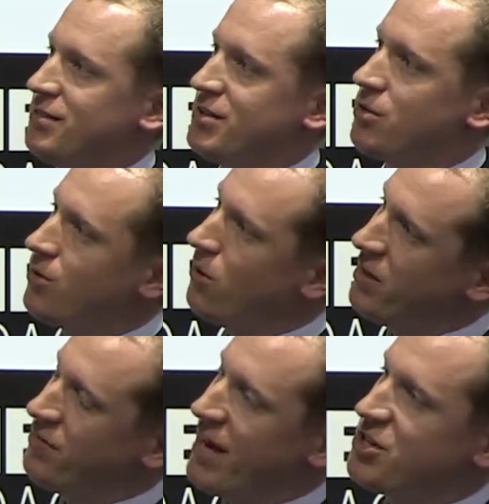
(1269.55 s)
This control
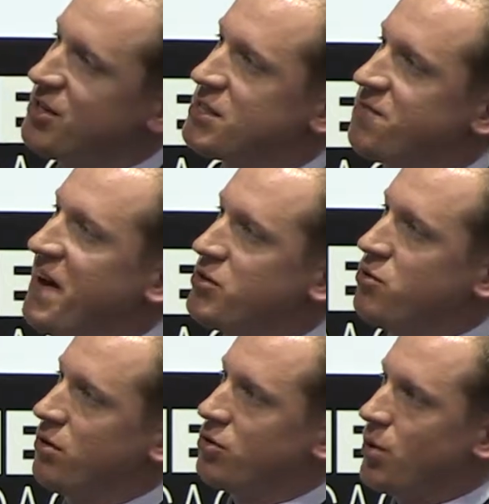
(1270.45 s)
deviation is fed to
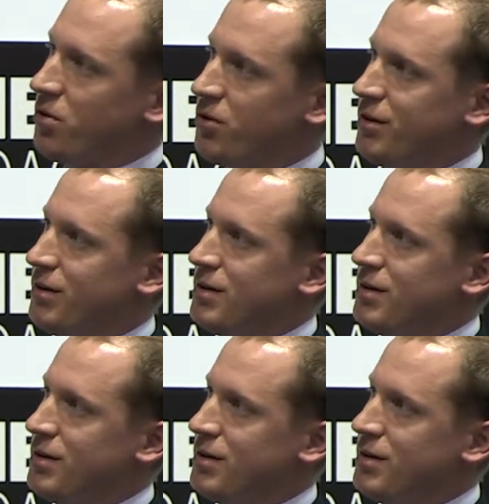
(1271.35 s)
a controller